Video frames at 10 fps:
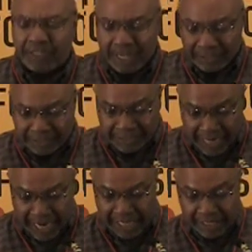to
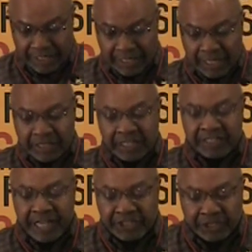understand the
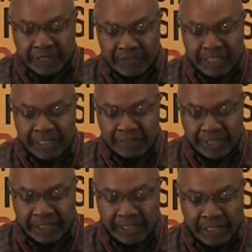nature of the
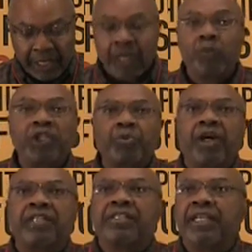enemy in which
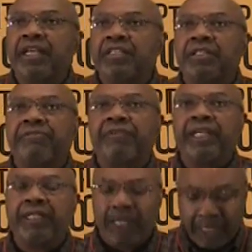we are seeking to
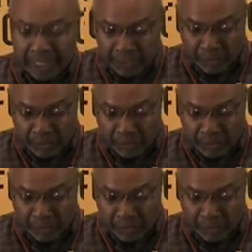defeat and